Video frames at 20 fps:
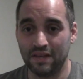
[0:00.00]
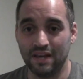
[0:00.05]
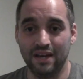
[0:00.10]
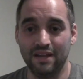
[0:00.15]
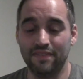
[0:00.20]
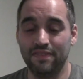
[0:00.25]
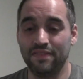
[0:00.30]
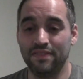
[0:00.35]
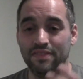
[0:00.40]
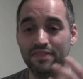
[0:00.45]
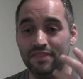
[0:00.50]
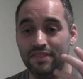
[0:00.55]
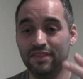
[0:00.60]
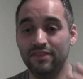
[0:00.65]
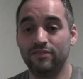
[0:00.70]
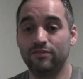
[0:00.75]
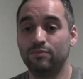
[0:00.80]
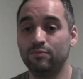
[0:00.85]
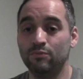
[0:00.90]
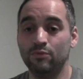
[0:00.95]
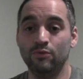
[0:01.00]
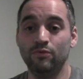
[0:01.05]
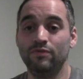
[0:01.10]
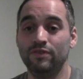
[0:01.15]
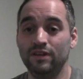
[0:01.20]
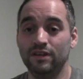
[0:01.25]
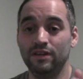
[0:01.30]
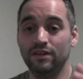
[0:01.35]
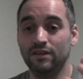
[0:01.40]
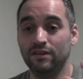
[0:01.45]
And this
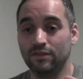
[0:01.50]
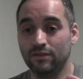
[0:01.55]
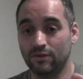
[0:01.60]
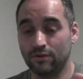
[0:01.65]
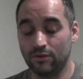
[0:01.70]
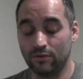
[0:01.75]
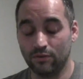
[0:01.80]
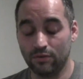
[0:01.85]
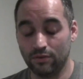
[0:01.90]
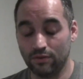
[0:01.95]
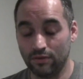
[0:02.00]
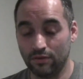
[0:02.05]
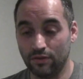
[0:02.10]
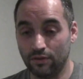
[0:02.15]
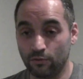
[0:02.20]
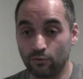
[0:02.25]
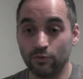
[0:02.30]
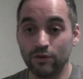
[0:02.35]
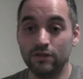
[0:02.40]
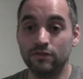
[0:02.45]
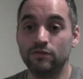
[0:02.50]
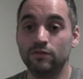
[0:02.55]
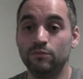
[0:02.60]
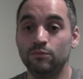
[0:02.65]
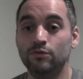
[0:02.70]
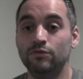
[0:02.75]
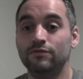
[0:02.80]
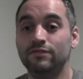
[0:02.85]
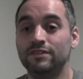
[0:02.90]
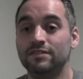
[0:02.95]
movie, the recent
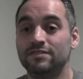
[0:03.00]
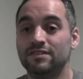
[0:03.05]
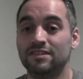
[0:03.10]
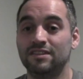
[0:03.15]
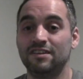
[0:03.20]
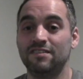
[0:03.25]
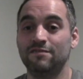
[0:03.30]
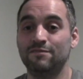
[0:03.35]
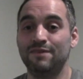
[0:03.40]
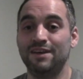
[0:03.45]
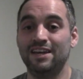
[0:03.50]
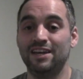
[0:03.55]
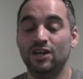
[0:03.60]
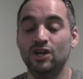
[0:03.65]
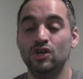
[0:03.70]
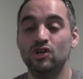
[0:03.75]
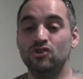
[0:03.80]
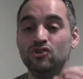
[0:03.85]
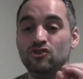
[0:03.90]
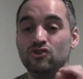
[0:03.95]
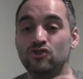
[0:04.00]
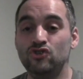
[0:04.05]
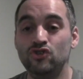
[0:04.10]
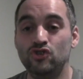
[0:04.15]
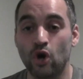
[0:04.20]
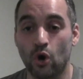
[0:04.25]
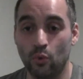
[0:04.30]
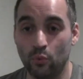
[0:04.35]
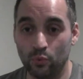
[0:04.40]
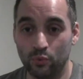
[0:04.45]
movies that they've made,
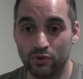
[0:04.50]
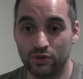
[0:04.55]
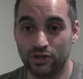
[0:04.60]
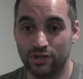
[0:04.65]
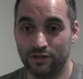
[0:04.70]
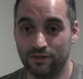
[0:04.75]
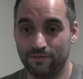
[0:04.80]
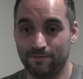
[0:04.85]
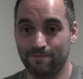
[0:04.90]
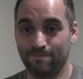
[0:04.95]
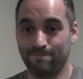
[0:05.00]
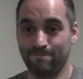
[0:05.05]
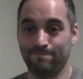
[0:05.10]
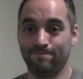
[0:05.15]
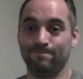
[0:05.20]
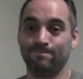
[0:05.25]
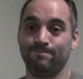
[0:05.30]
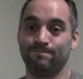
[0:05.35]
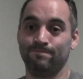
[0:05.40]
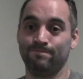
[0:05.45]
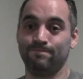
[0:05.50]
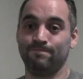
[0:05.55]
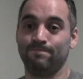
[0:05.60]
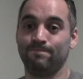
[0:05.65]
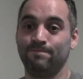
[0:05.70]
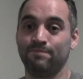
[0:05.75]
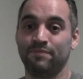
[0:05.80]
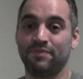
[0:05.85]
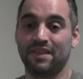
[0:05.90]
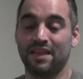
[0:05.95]
don't.
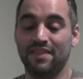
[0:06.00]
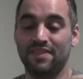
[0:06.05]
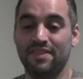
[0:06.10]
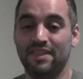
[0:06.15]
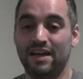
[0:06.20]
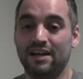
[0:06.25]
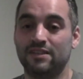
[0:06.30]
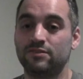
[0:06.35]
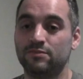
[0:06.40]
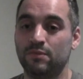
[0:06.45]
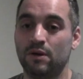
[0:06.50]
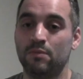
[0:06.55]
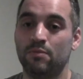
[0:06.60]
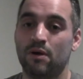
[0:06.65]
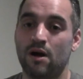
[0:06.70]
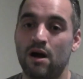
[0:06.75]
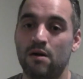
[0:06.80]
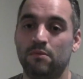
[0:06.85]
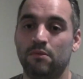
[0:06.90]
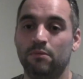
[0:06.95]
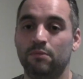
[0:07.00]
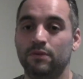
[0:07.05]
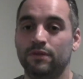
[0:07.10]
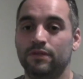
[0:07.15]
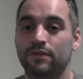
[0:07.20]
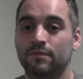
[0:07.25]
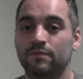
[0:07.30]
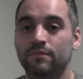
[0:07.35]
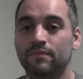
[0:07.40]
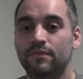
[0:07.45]
That's my problem
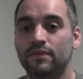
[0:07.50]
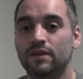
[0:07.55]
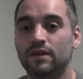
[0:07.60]
with them.